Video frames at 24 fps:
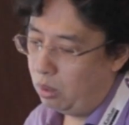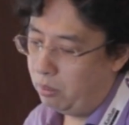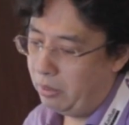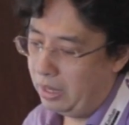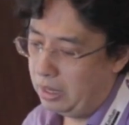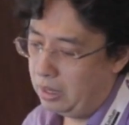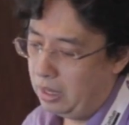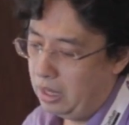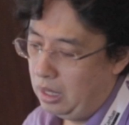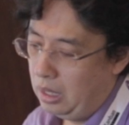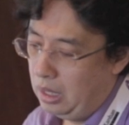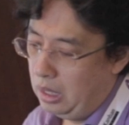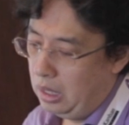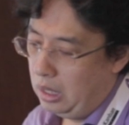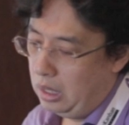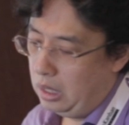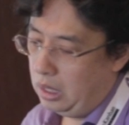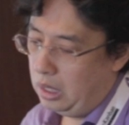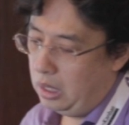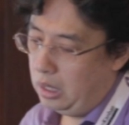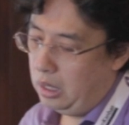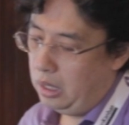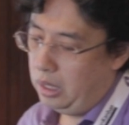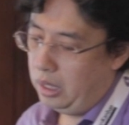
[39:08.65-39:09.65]
But
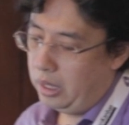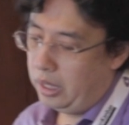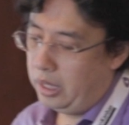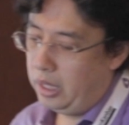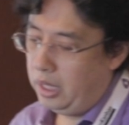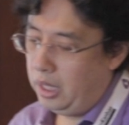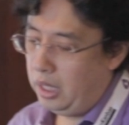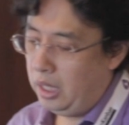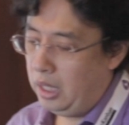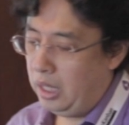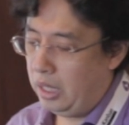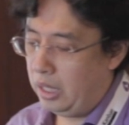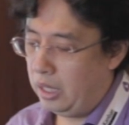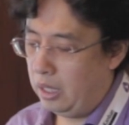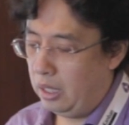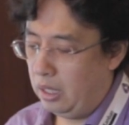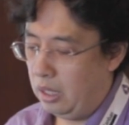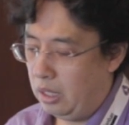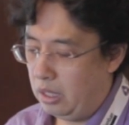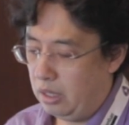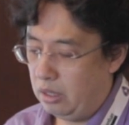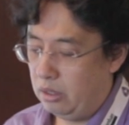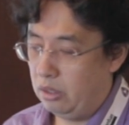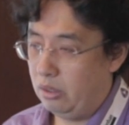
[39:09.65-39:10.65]
the key
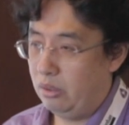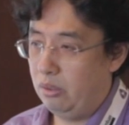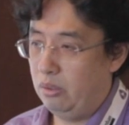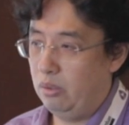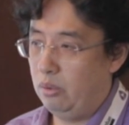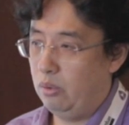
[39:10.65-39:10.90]
here,